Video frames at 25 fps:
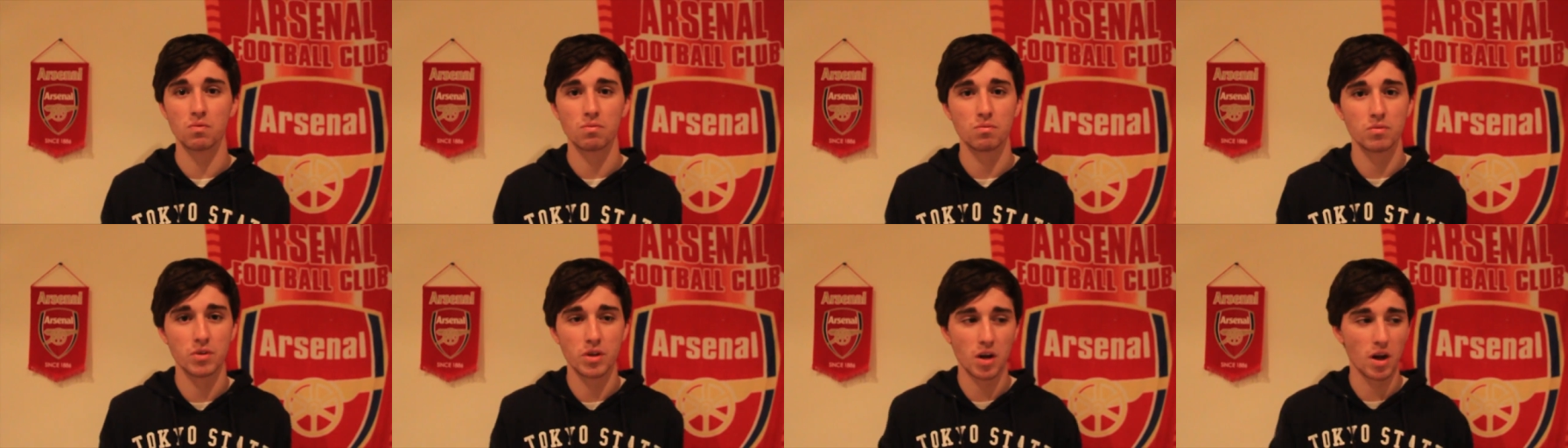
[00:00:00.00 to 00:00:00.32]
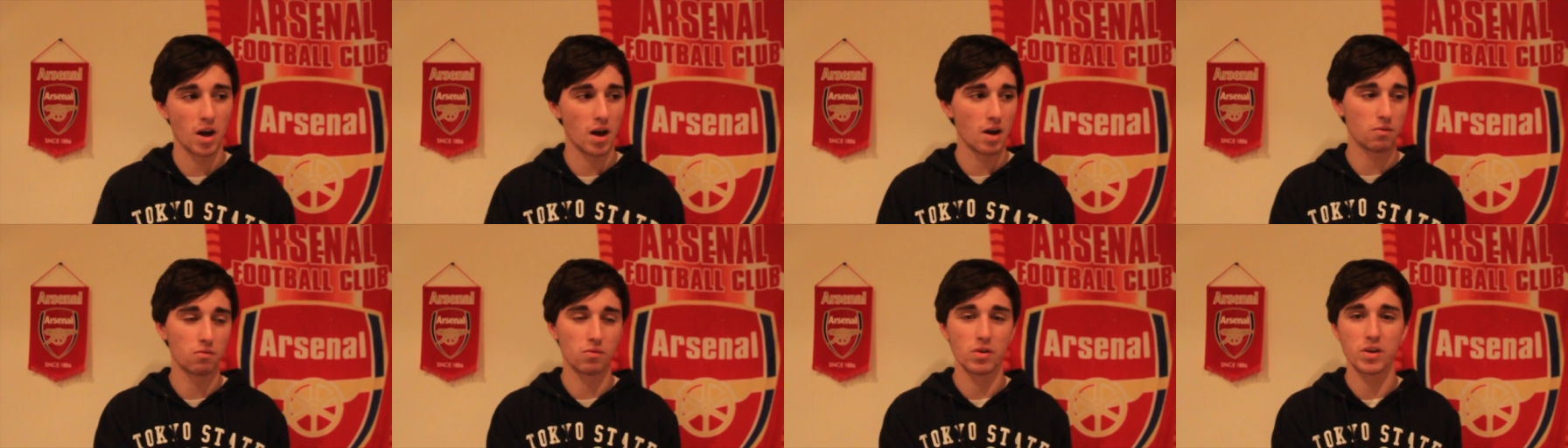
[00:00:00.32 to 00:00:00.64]
you
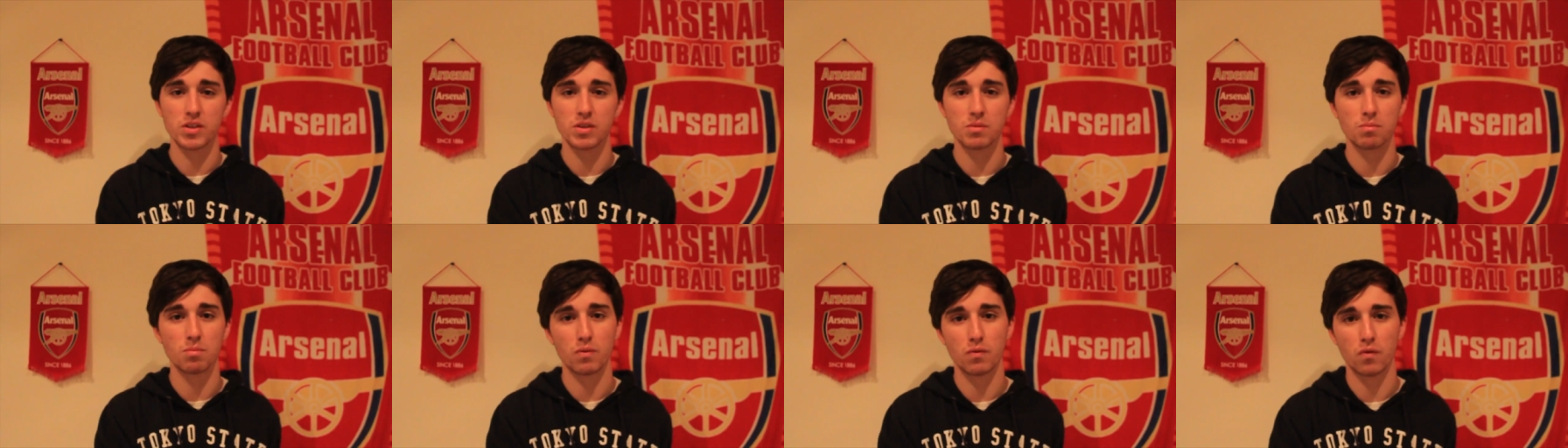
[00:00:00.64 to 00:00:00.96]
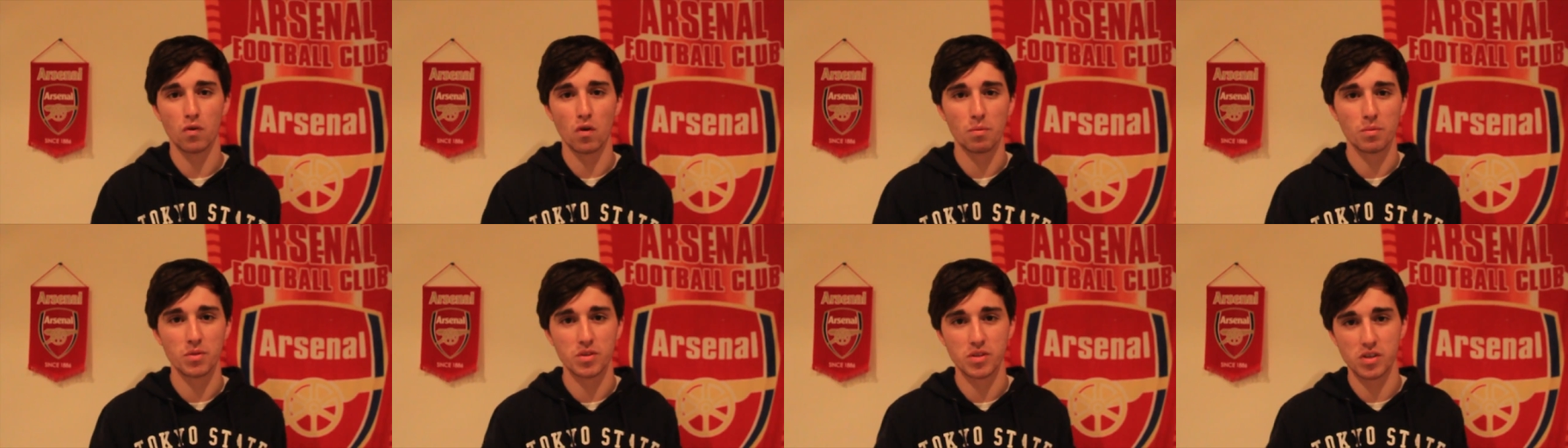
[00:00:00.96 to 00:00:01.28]
know, recent
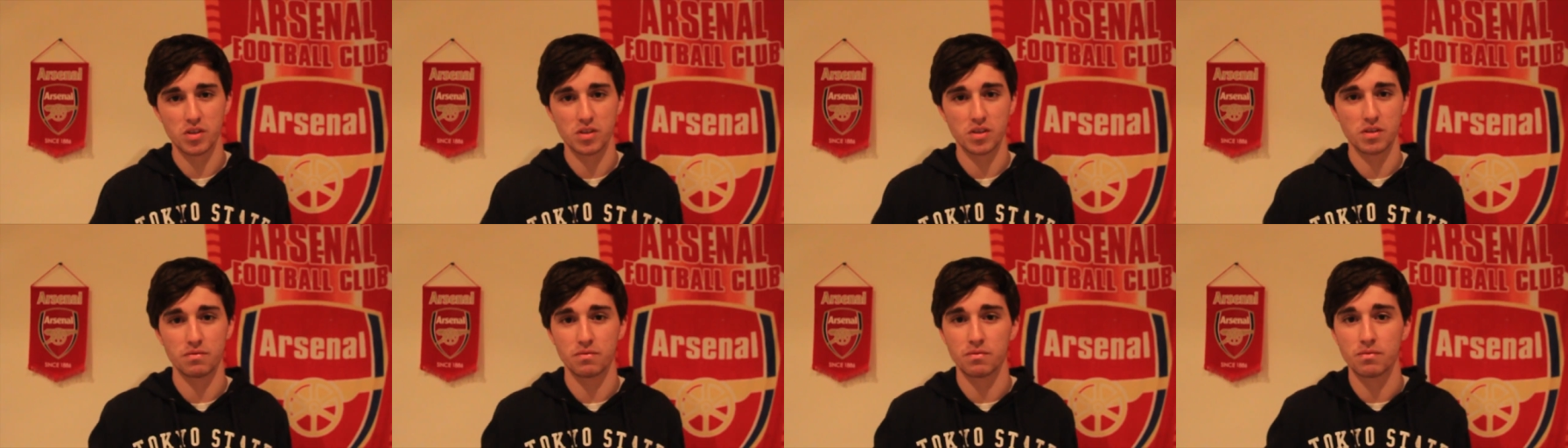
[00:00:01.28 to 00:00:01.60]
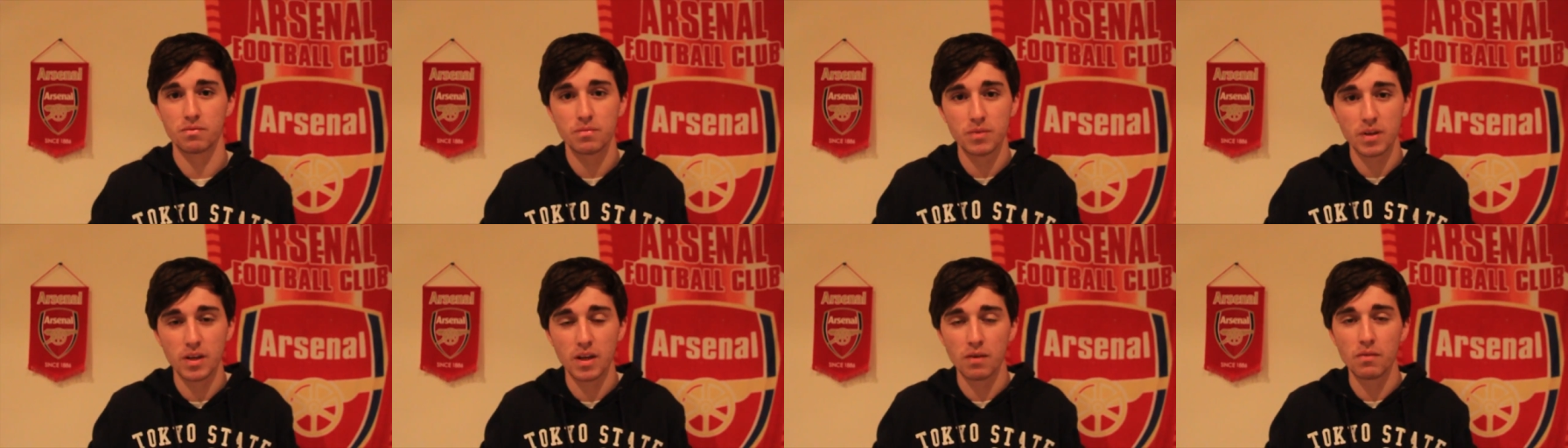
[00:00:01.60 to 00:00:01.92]
performances have
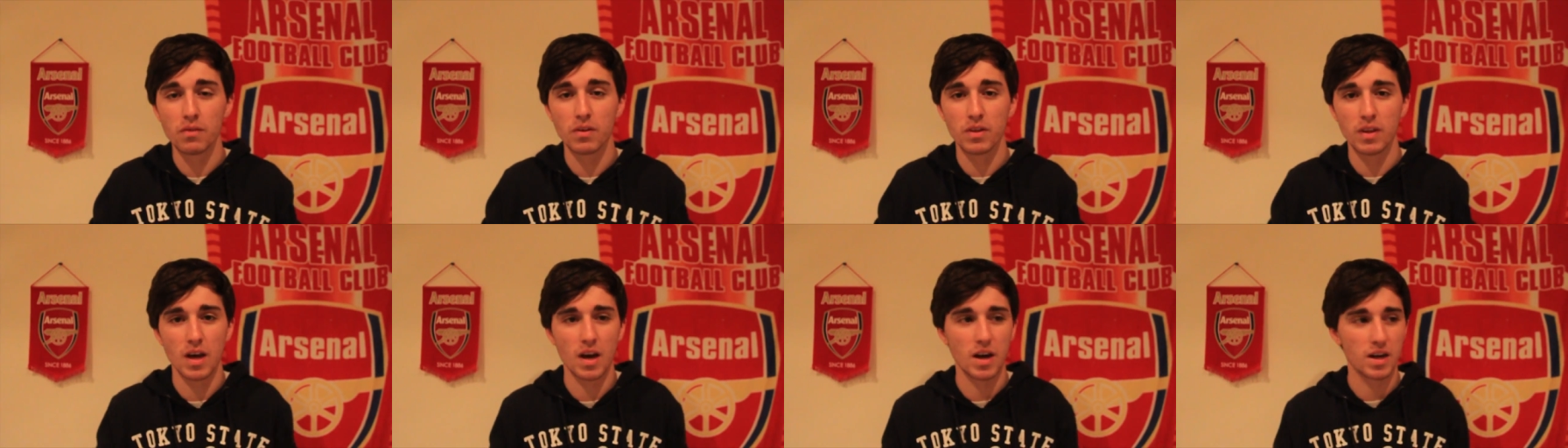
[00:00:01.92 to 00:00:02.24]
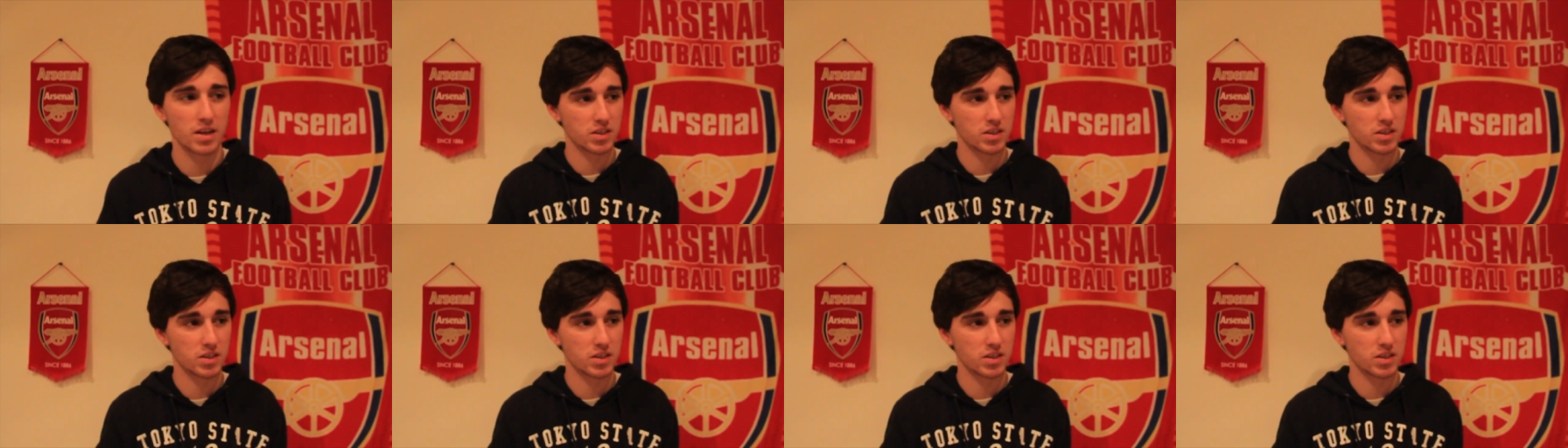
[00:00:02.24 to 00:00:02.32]
given that.